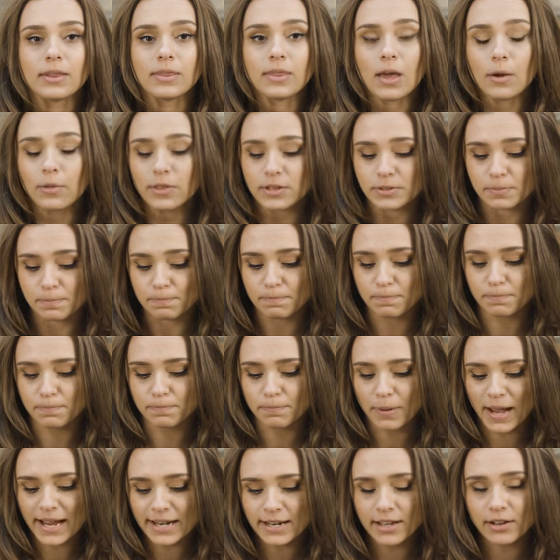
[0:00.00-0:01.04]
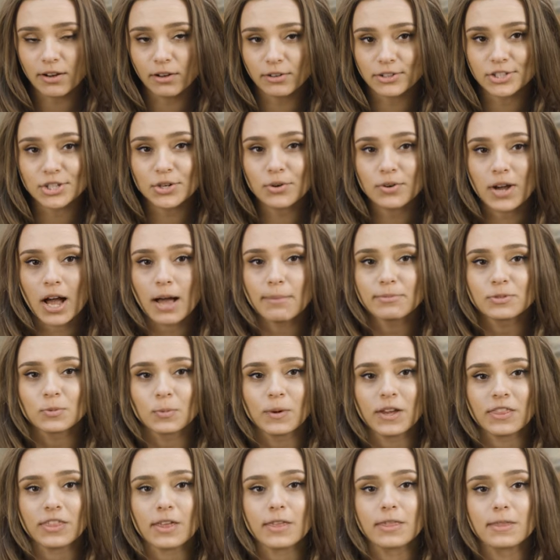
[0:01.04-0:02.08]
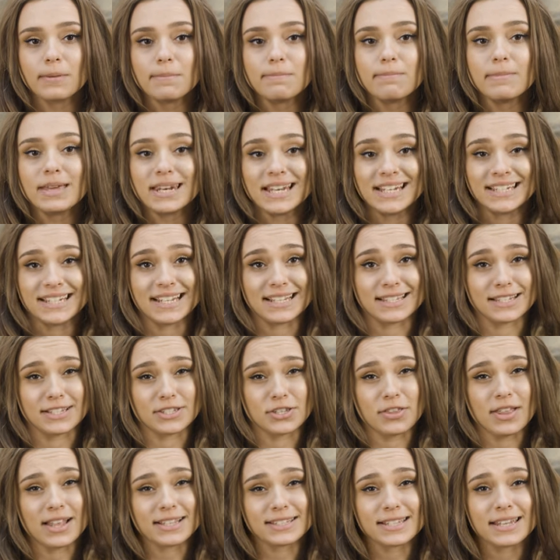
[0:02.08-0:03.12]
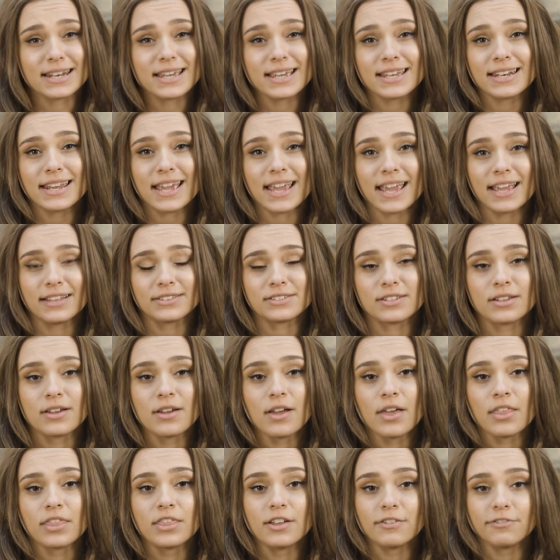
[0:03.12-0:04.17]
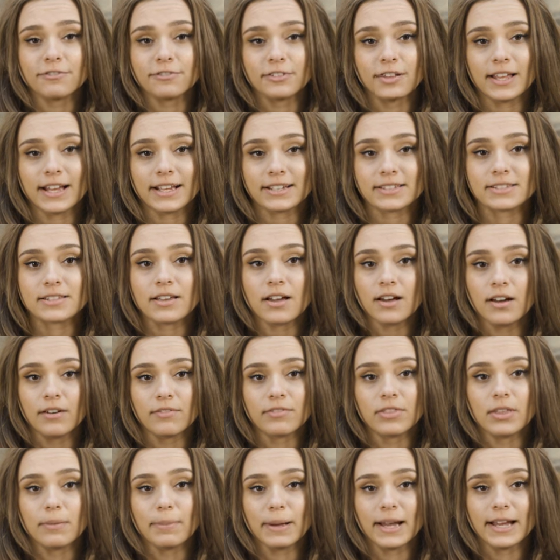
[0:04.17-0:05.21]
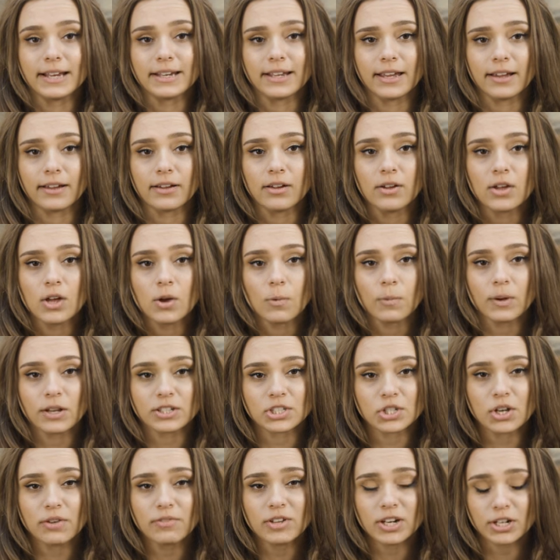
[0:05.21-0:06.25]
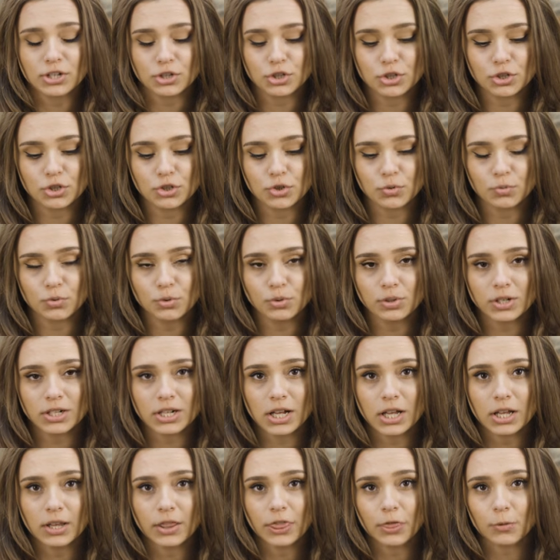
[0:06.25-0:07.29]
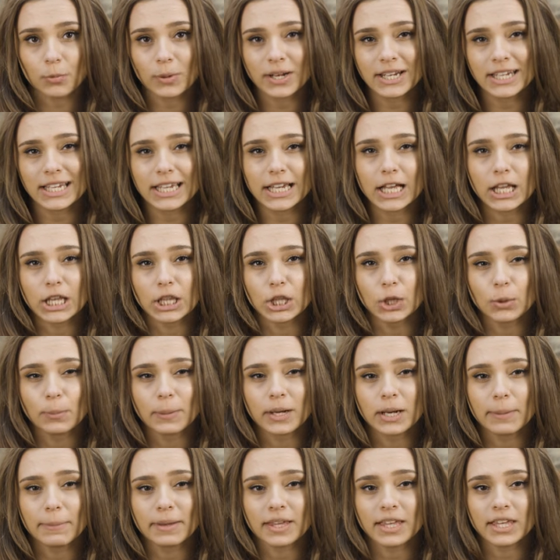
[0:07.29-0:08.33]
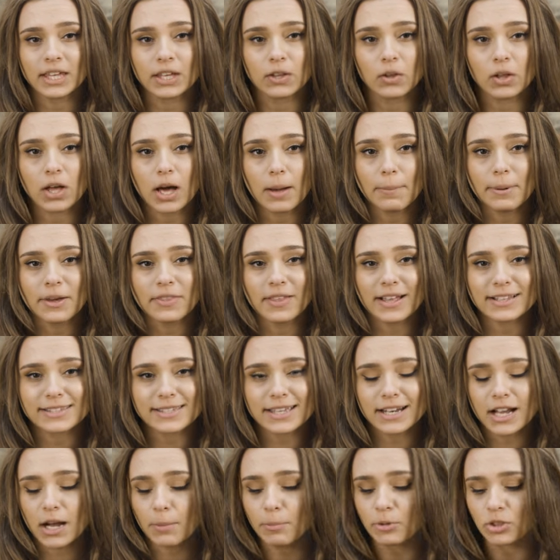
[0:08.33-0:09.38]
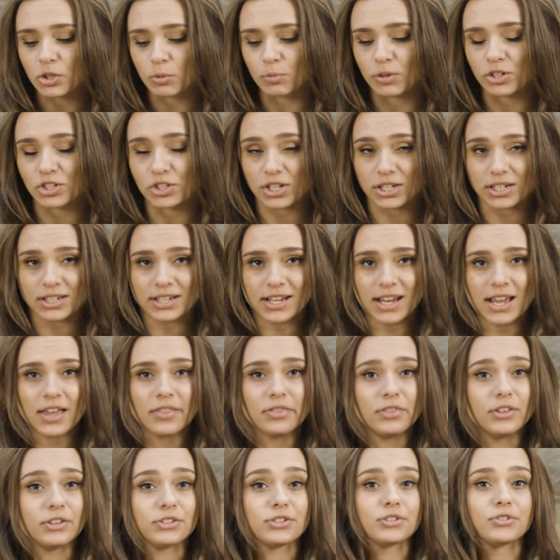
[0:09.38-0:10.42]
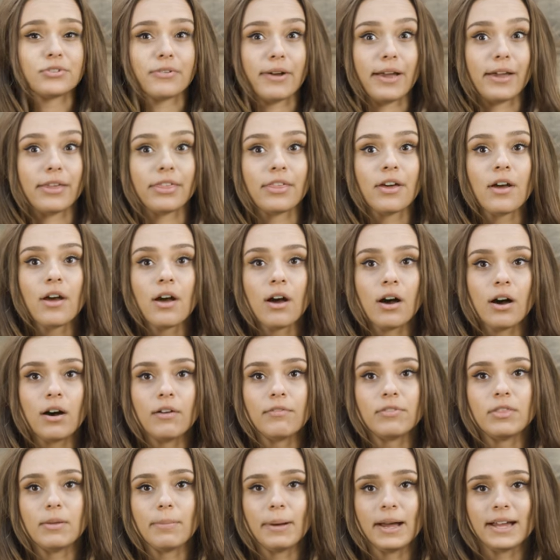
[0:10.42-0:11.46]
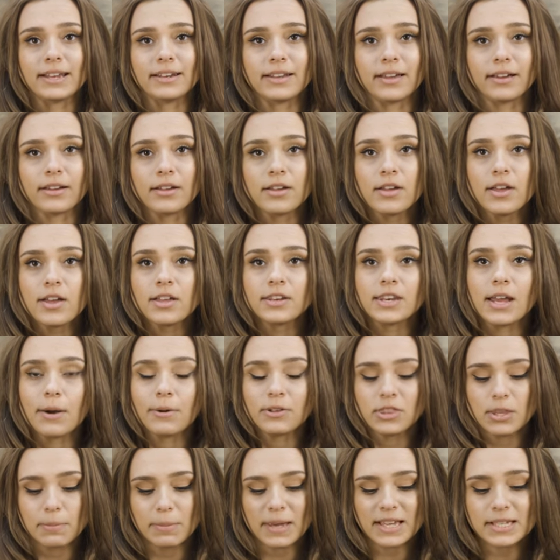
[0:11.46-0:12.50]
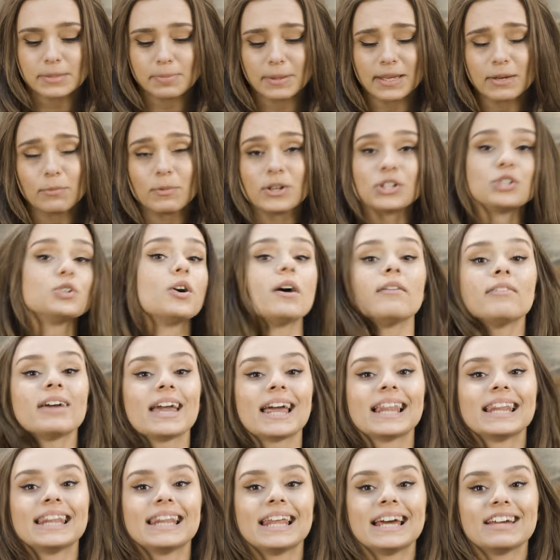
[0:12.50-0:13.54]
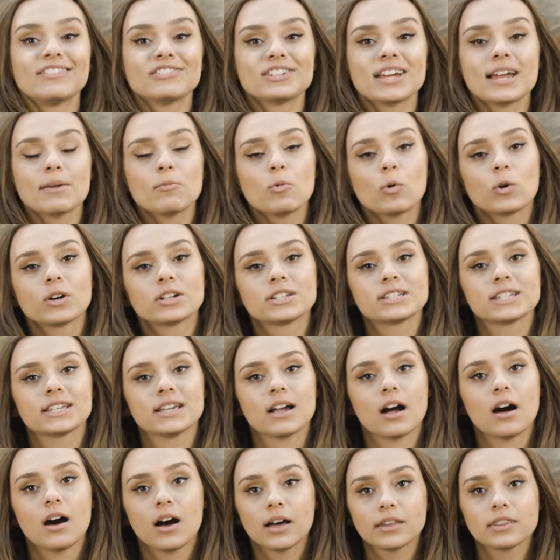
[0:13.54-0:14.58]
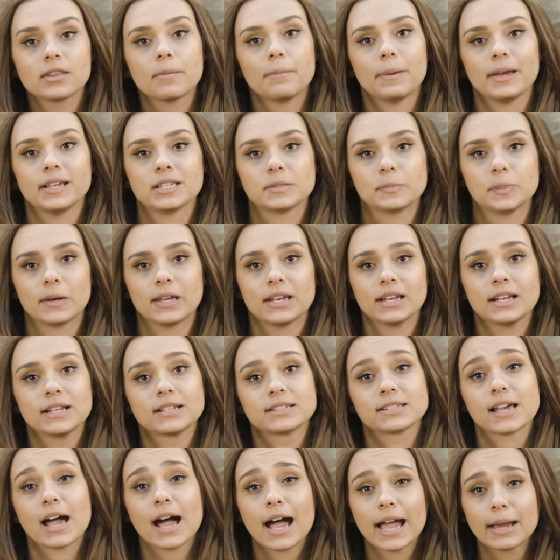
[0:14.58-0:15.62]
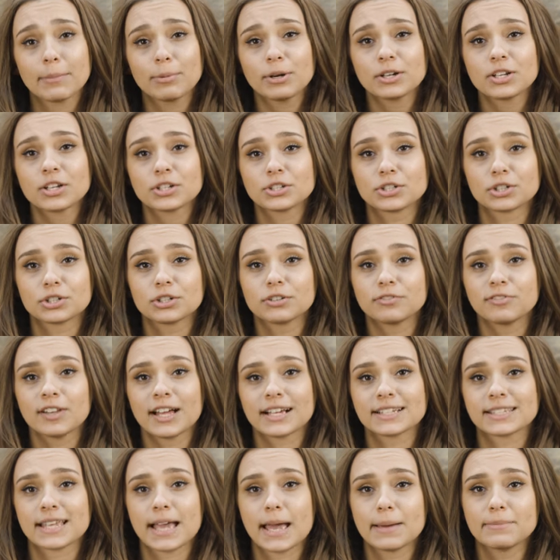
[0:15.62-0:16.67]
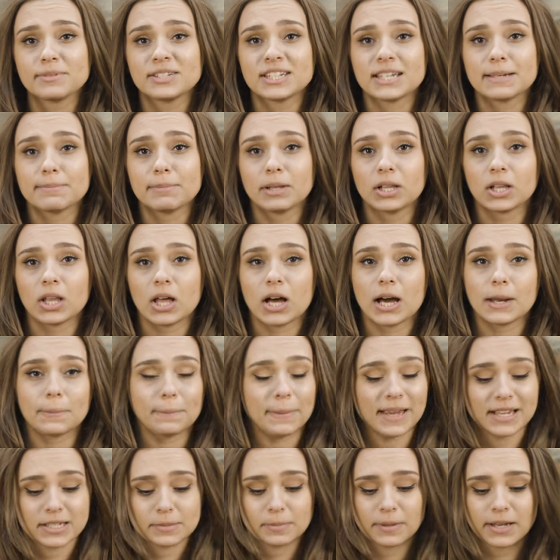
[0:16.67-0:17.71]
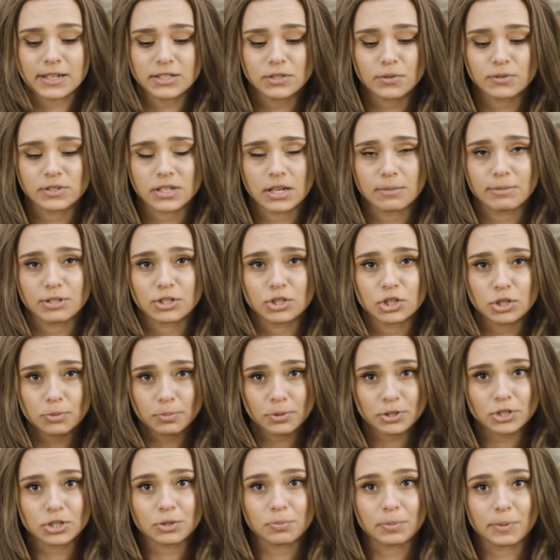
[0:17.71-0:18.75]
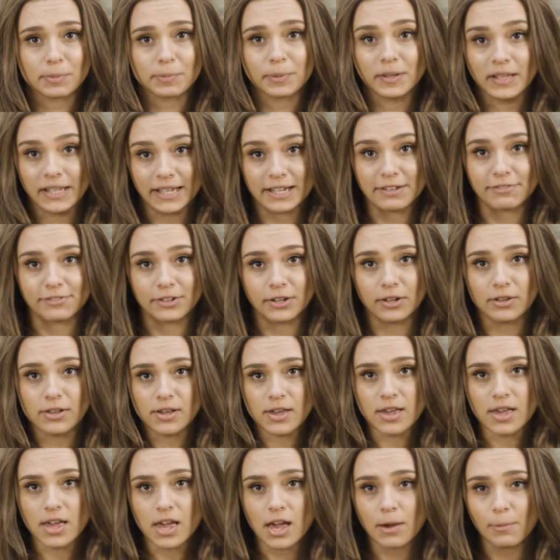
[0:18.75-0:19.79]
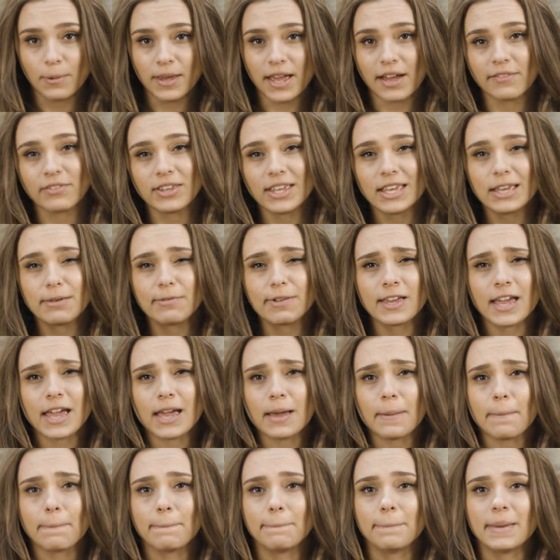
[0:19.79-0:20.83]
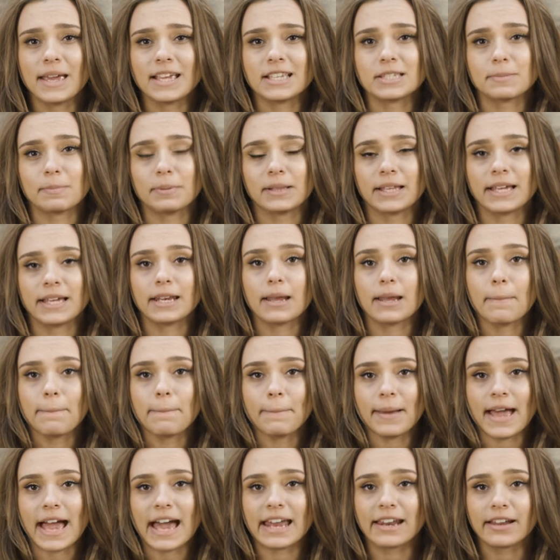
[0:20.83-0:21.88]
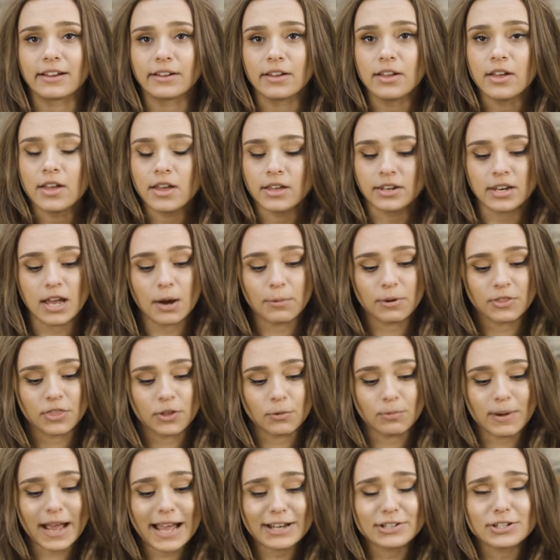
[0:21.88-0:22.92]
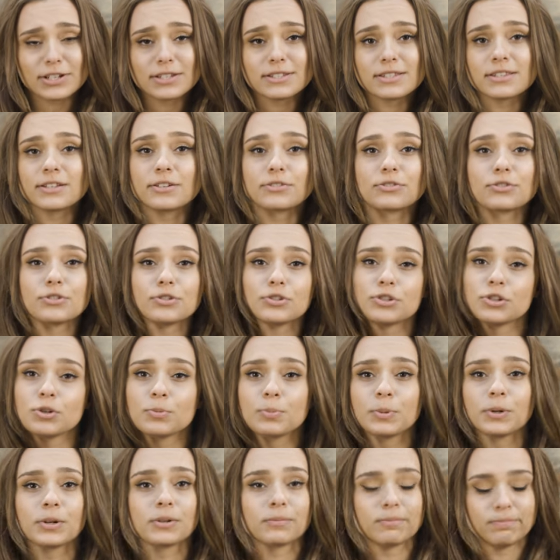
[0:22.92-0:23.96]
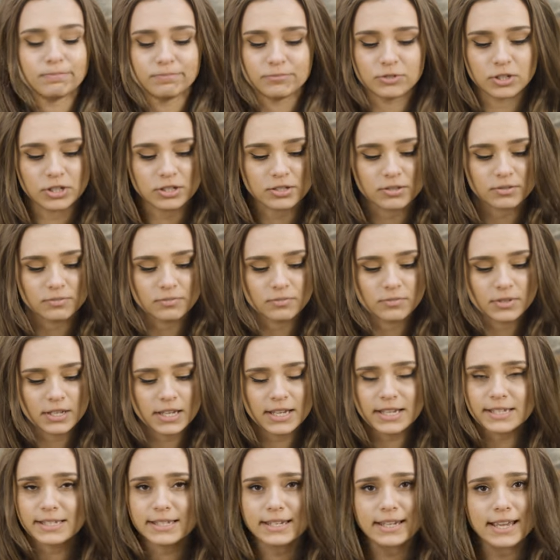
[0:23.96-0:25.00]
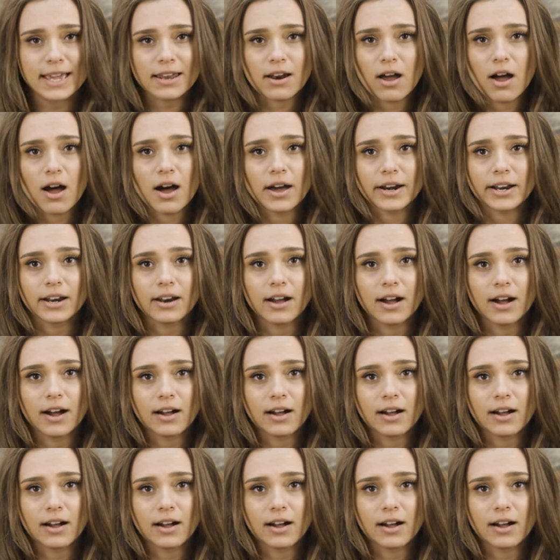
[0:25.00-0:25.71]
Now this Binding also comes with the mini disc, so that's gonna enhance the flex of the binding. We also have an extruded 3D aluminum heel cup, and that's gonna help with the rigidity and the strength of the binding. Now with the base plate, we do have a lifetime warranty on the base plate. It is a hybrid Duraflex MD Milan base plate, so it's gonna be super, super playful. And we have EVA base plate padding. Now with the ratchets, they're super just easy to get on and